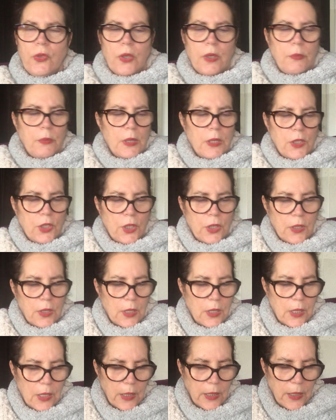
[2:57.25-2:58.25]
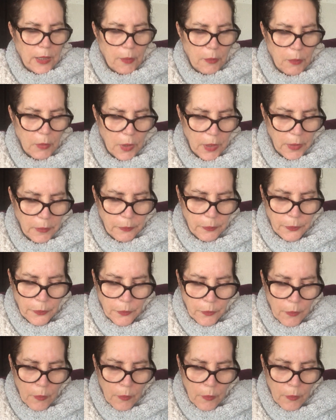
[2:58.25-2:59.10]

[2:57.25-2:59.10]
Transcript: I mentioned that I am